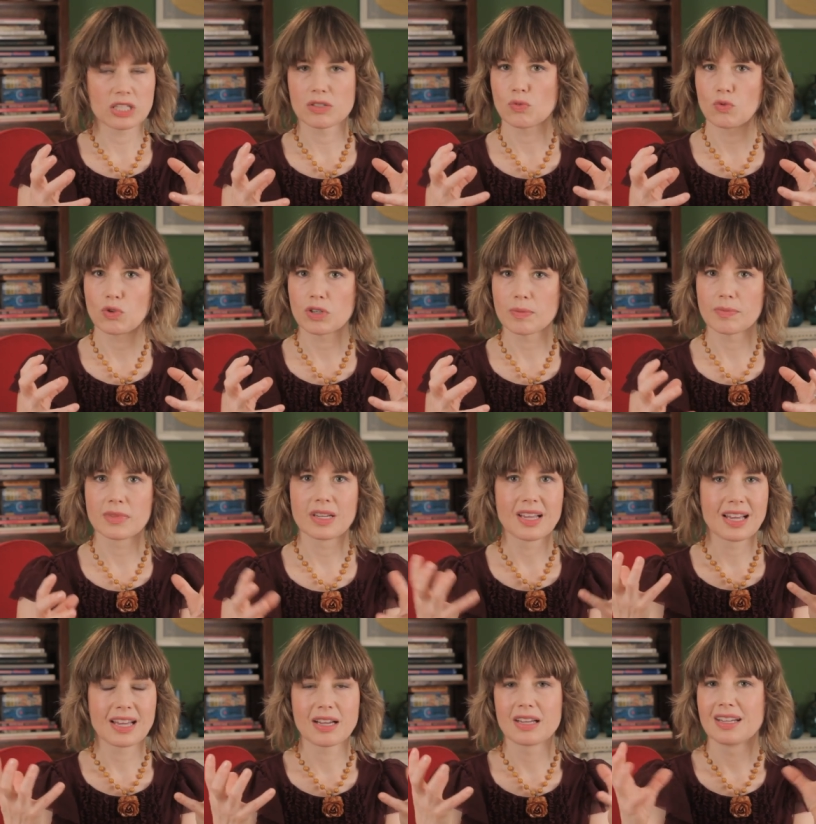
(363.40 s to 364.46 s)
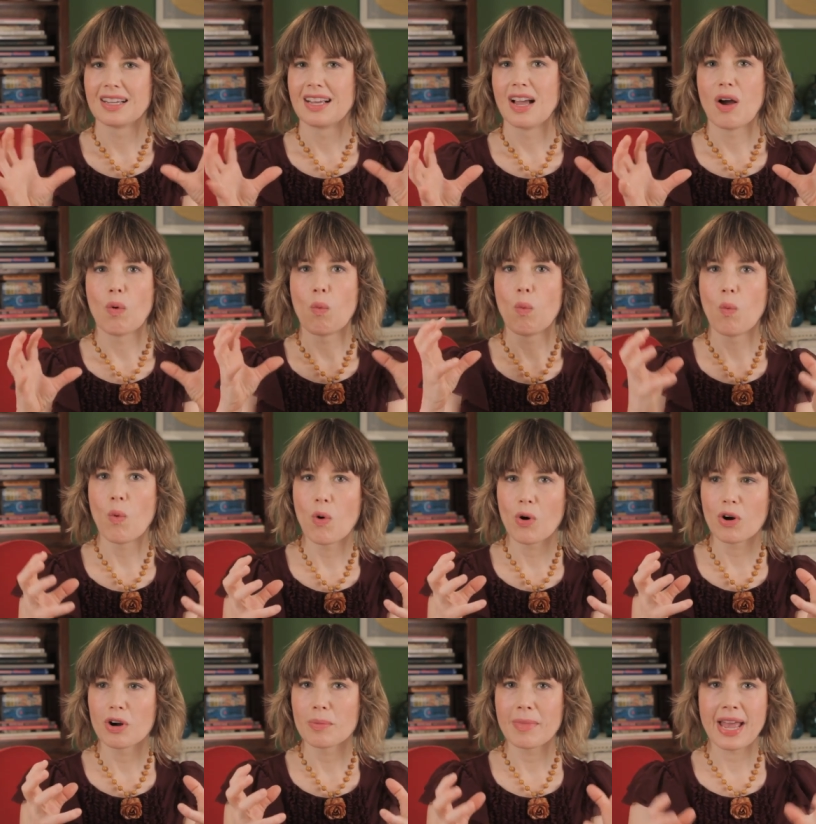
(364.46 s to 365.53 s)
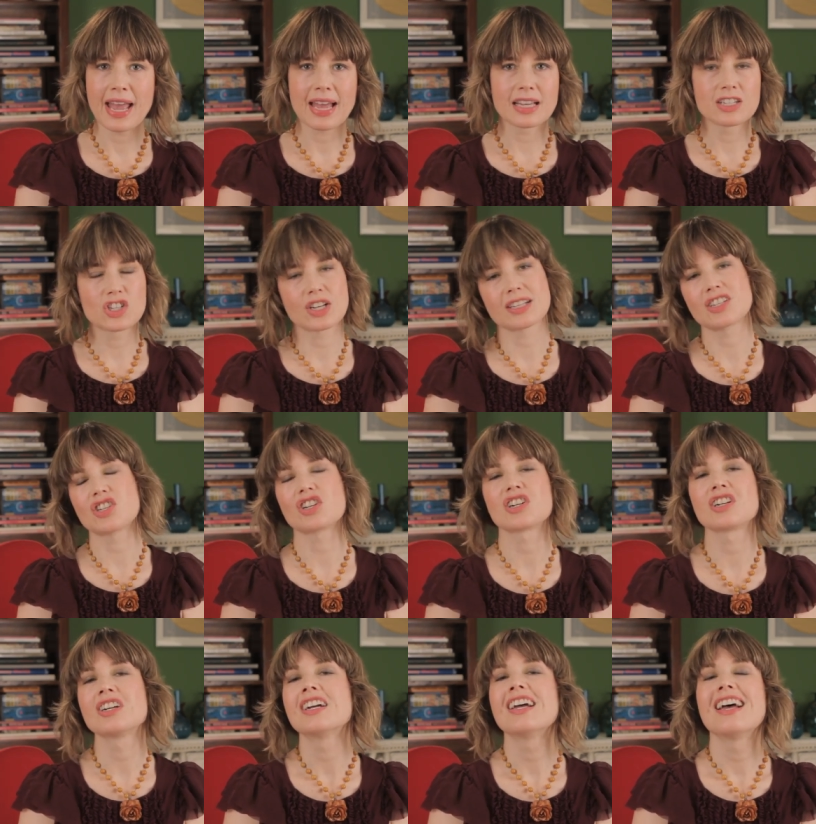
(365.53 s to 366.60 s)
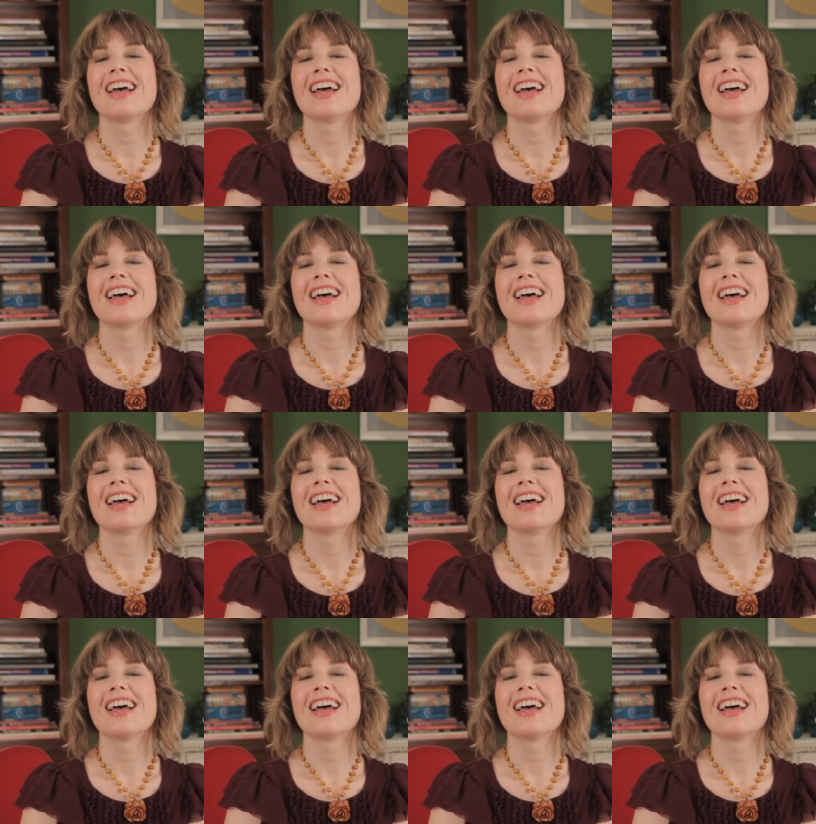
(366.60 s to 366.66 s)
warm, warm hand gesture.